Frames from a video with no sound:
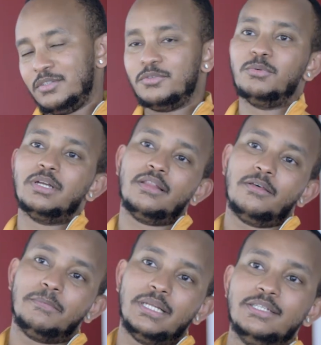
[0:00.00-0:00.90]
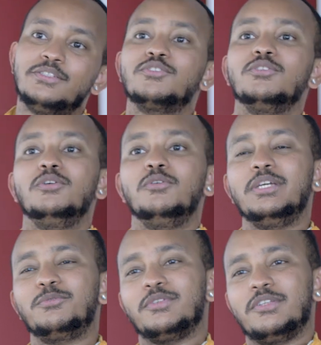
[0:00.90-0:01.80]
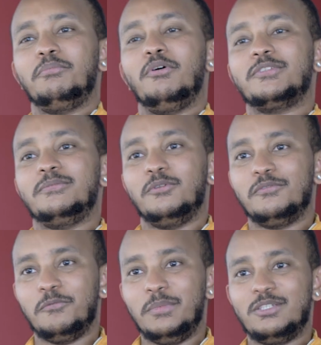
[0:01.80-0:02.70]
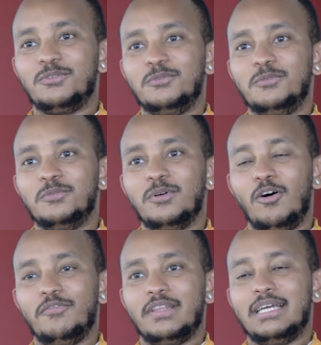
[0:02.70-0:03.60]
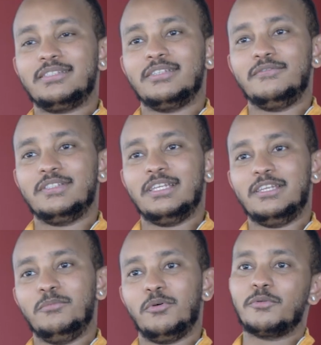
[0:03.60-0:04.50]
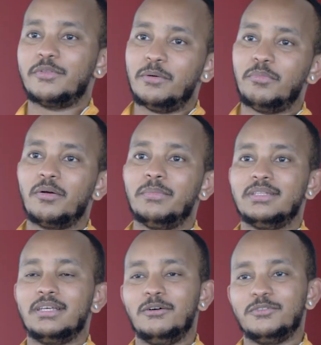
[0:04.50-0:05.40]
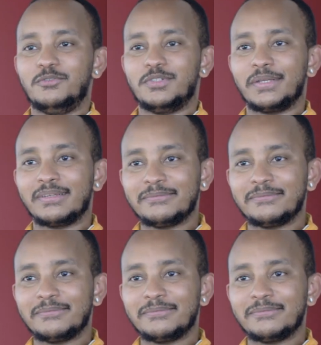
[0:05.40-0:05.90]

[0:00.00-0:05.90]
to another place, so it wasn't possible for me to offer that service anymore through the apartment that I was using.